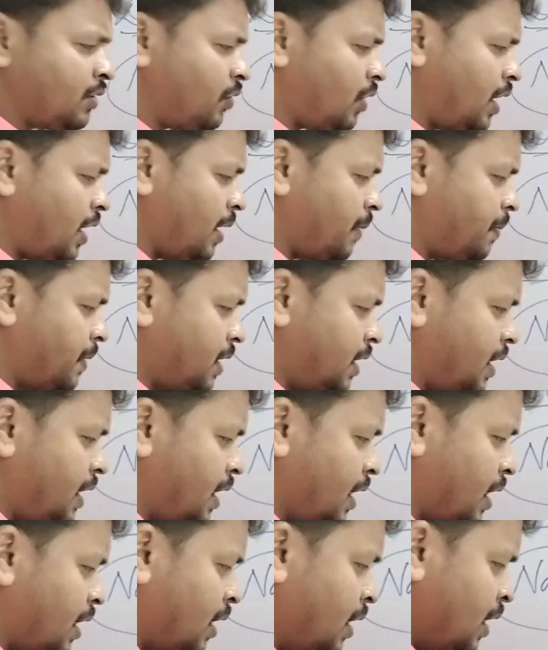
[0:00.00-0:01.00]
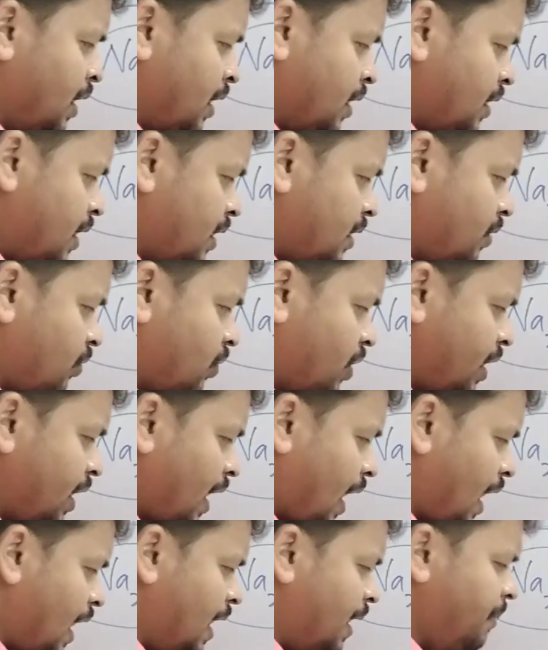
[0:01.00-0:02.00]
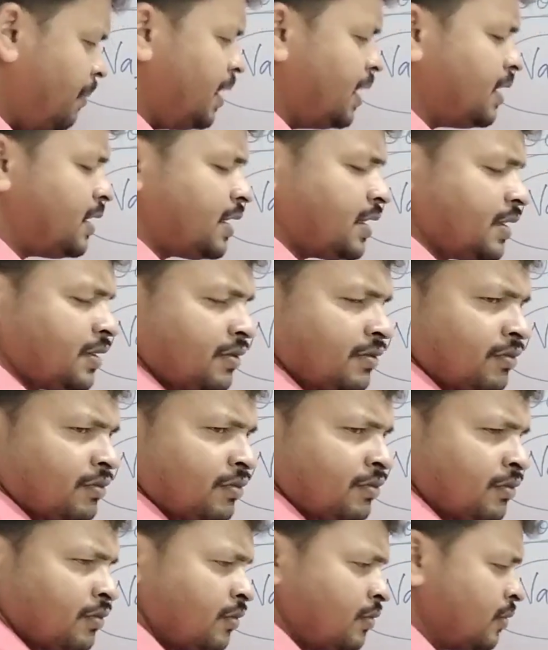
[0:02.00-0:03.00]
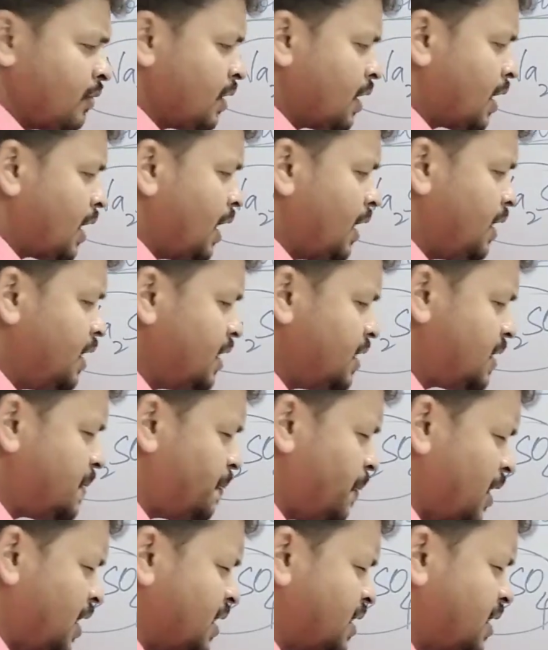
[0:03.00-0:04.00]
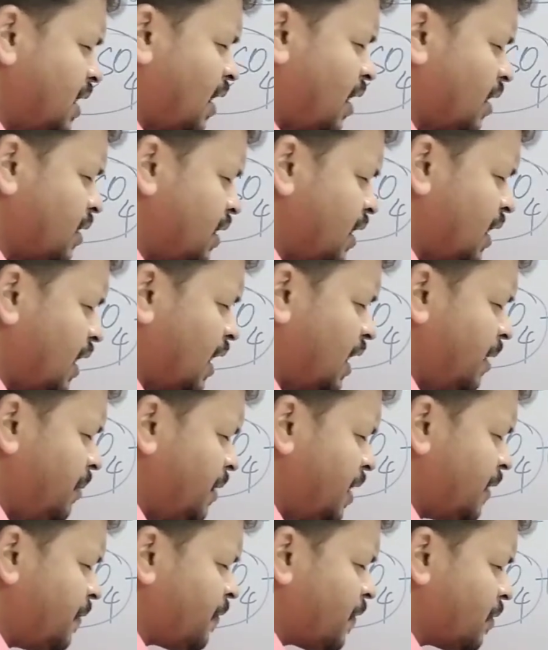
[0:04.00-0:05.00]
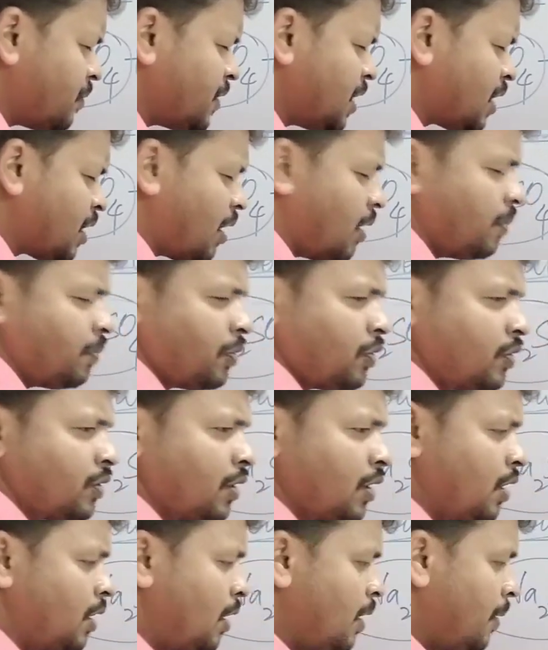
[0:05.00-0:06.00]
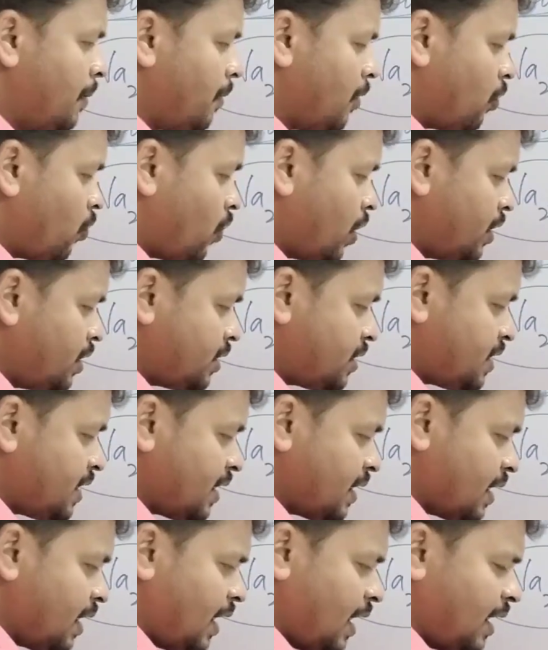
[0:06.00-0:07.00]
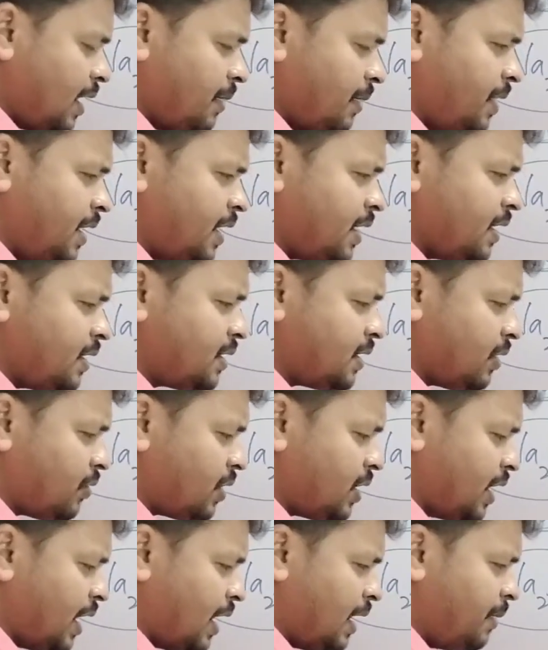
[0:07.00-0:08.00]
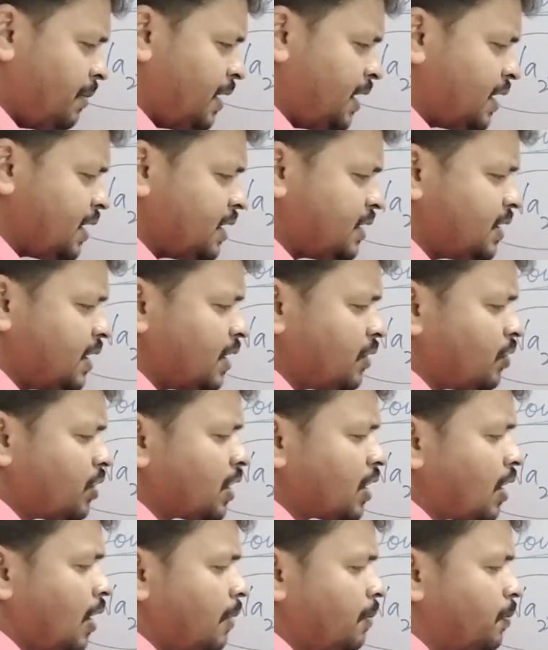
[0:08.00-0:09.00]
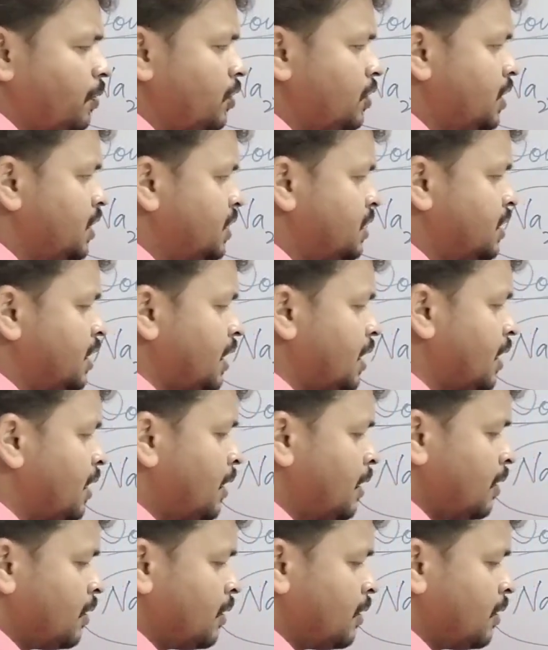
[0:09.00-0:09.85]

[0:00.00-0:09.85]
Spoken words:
What happened here? The one element can displace the other element from the compound. One element is there, one compound is there.